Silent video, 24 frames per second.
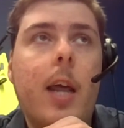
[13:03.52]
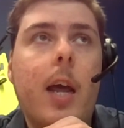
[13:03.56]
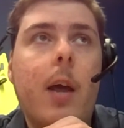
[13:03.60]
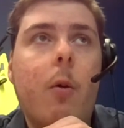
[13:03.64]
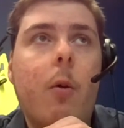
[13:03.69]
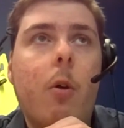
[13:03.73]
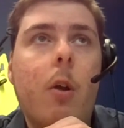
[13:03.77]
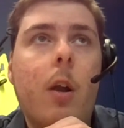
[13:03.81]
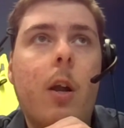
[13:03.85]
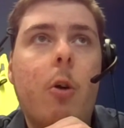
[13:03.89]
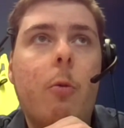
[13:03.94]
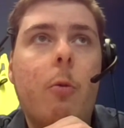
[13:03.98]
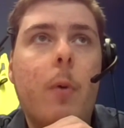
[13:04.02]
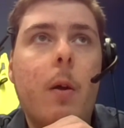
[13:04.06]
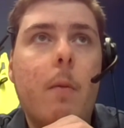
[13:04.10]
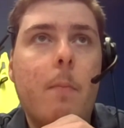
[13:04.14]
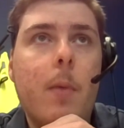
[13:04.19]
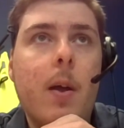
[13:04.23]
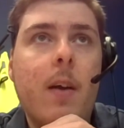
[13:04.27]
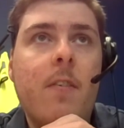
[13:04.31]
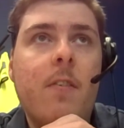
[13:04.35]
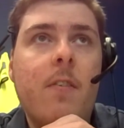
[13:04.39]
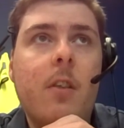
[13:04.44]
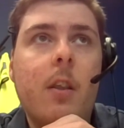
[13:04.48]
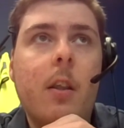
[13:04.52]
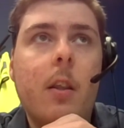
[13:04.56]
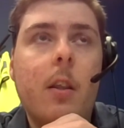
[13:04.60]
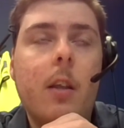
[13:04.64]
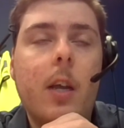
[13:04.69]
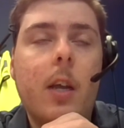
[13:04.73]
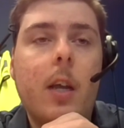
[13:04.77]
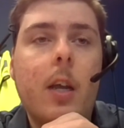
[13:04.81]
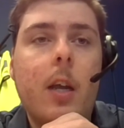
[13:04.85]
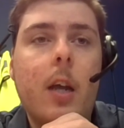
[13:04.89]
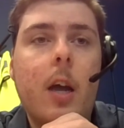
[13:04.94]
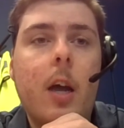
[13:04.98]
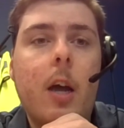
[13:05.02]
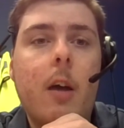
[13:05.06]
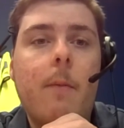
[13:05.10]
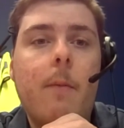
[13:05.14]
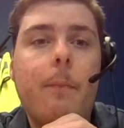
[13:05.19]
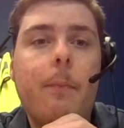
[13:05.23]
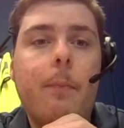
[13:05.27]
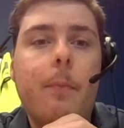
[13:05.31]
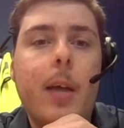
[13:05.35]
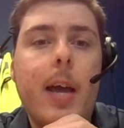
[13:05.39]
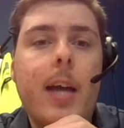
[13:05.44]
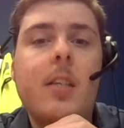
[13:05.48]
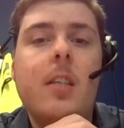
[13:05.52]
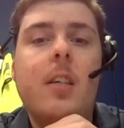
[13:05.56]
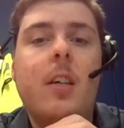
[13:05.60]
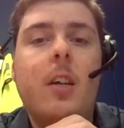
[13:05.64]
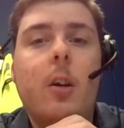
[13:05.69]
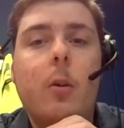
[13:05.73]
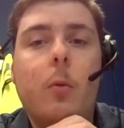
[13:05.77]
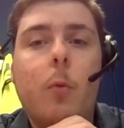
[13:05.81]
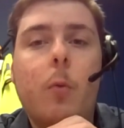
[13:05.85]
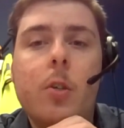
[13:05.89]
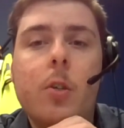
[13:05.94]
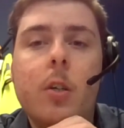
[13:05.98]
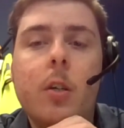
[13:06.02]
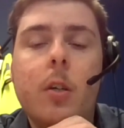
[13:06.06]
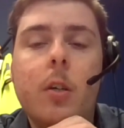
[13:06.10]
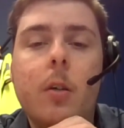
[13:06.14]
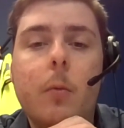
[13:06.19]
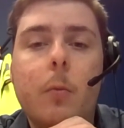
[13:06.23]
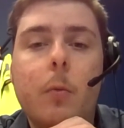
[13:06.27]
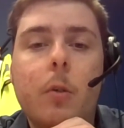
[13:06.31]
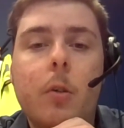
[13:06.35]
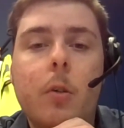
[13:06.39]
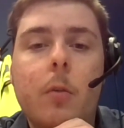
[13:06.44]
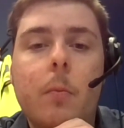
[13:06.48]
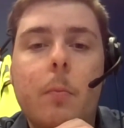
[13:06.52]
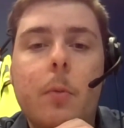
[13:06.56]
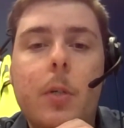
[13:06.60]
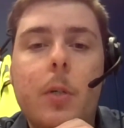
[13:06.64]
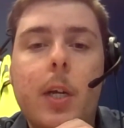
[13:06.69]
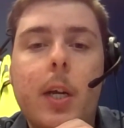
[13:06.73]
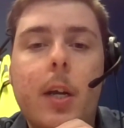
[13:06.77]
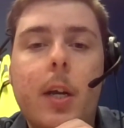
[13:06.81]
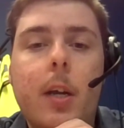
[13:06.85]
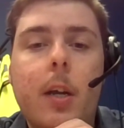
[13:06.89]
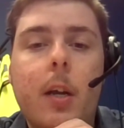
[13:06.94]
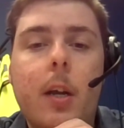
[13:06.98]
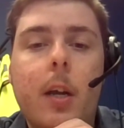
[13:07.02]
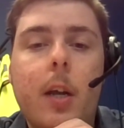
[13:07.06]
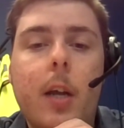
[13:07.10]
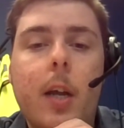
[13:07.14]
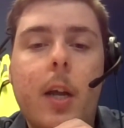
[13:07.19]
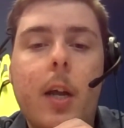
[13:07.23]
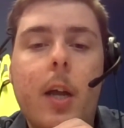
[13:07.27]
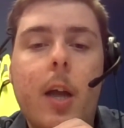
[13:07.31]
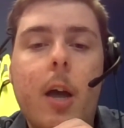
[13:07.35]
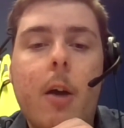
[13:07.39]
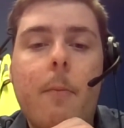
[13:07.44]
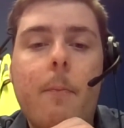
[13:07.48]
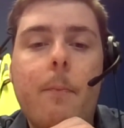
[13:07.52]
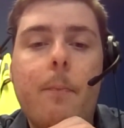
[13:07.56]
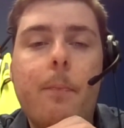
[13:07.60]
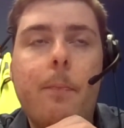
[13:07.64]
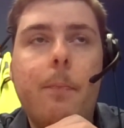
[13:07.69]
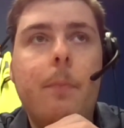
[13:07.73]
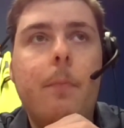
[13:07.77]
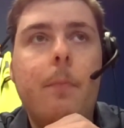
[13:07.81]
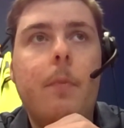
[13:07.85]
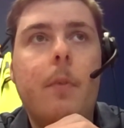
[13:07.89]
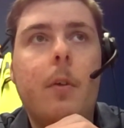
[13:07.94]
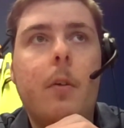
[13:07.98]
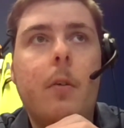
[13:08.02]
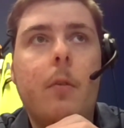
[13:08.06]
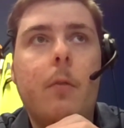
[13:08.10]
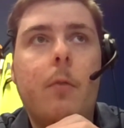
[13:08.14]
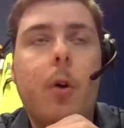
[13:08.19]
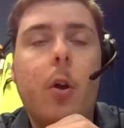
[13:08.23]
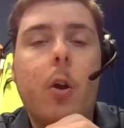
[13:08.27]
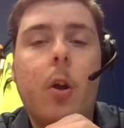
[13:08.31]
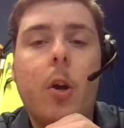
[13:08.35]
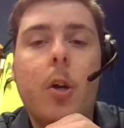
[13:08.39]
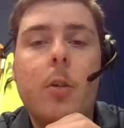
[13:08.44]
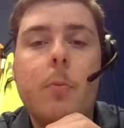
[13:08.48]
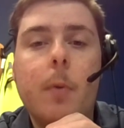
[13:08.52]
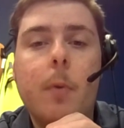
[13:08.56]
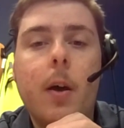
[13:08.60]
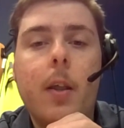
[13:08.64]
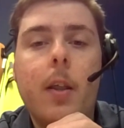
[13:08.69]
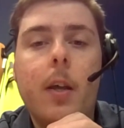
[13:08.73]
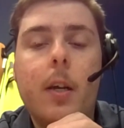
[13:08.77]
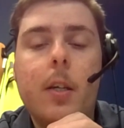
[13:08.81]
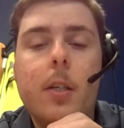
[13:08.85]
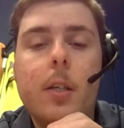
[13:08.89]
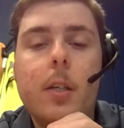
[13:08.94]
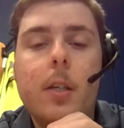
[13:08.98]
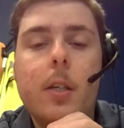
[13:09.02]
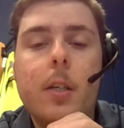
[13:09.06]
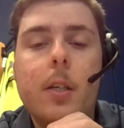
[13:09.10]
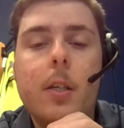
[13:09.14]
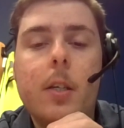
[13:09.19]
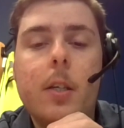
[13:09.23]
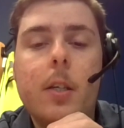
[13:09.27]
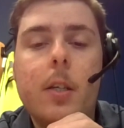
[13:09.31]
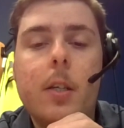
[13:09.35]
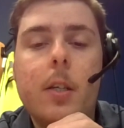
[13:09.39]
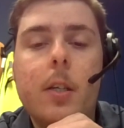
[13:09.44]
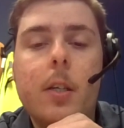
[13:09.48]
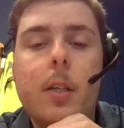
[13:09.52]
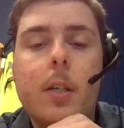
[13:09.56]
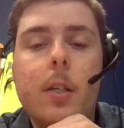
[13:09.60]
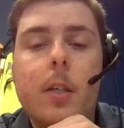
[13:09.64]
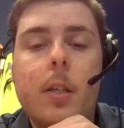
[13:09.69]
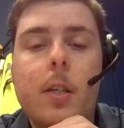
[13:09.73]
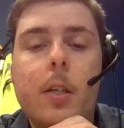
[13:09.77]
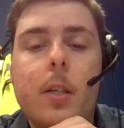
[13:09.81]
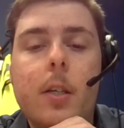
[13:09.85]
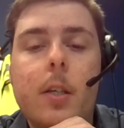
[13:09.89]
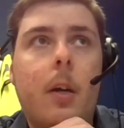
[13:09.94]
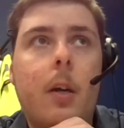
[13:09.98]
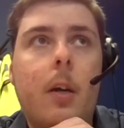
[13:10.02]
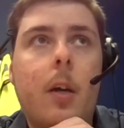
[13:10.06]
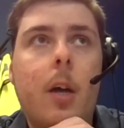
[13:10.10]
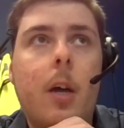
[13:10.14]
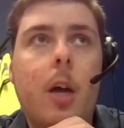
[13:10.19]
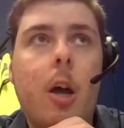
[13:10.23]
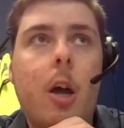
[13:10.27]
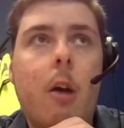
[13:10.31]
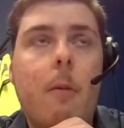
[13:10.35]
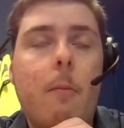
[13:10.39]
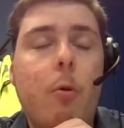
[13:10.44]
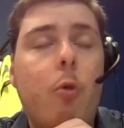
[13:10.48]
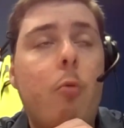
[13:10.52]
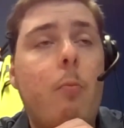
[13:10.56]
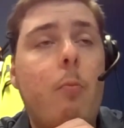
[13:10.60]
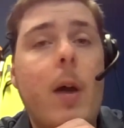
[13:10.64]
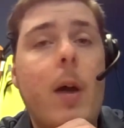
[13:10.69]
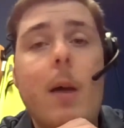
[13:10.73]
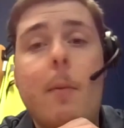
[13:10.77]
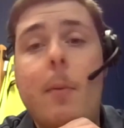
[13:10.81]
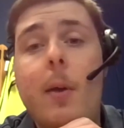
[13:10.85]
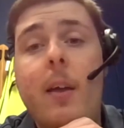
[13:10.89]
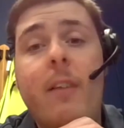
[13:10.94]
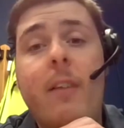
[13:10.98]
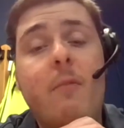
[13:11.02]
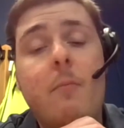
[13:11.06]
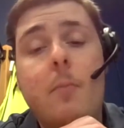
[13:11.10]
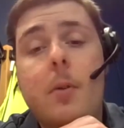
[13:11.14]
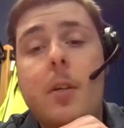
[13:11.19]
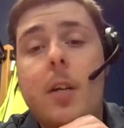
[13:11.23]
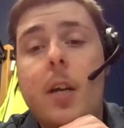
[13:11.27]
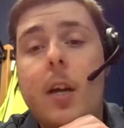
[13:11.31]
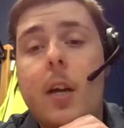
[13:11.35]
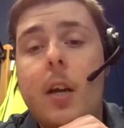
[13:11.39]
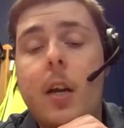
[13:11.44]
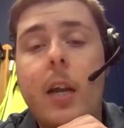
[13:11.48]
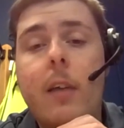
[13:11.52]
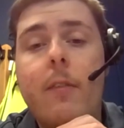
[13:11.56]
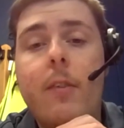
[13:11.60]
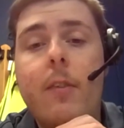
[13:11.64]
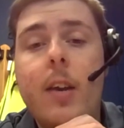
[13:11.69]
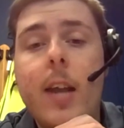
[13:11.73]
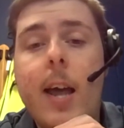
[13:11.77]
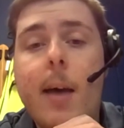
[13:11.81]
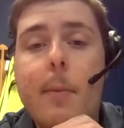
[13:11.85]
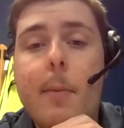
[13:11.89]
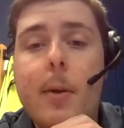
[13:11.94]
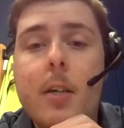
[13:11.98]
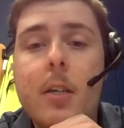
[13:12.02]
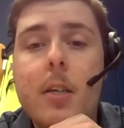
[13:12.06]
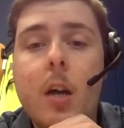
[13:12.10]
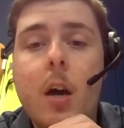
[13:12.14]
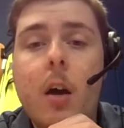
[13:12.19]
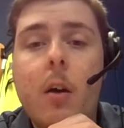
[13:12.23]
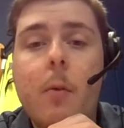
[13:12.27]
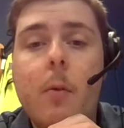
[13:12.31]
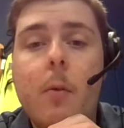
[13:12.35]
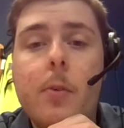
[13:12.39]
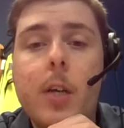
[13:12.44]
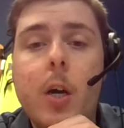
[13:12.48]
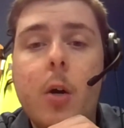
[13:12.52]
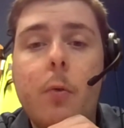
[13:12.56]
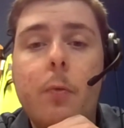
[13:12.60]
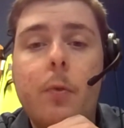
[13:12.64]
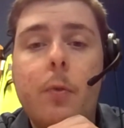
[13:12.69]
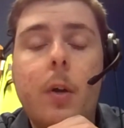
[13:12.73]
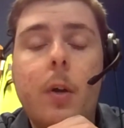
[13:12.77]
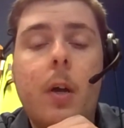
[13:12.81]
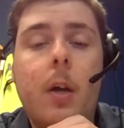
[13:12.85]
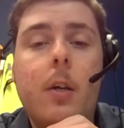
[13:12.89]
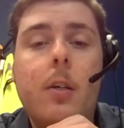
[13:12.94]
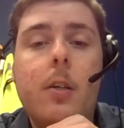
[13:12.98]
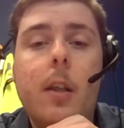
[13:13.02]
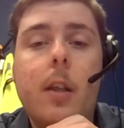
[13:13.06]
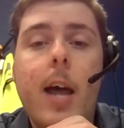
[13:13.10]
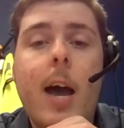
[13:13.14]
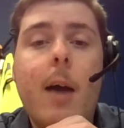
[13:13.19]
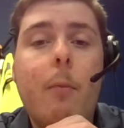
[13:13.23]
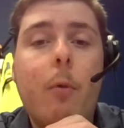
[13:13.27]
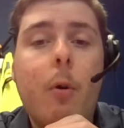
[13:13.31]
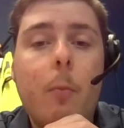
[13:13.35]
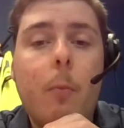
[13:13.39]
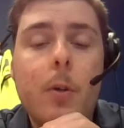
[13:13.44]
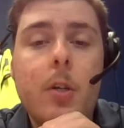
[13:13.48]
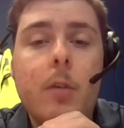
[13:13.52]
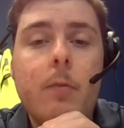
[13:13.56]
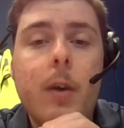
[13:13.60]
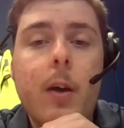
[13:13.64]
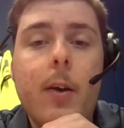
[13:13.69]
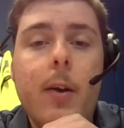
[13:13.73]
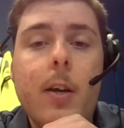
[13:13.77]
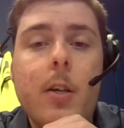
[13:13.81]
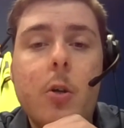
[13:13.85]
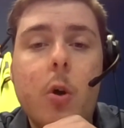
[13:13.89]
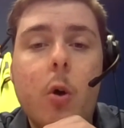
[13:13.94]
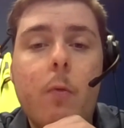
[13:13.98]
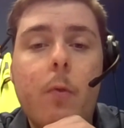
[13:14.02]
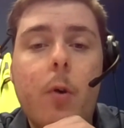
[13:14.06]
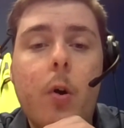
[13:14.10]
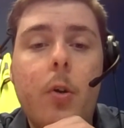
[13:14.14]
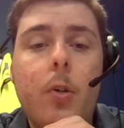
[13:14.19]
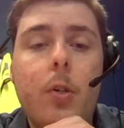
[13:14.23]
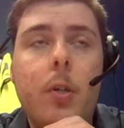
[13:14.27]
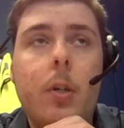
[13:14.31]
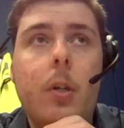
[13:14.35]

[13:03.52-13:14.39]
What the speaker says: they were a little bit miffed that the etiquette wasn't particularly followed by the Qatari club, or maybe even particularly even Naby Sarr himself. So that one was a very sort of odd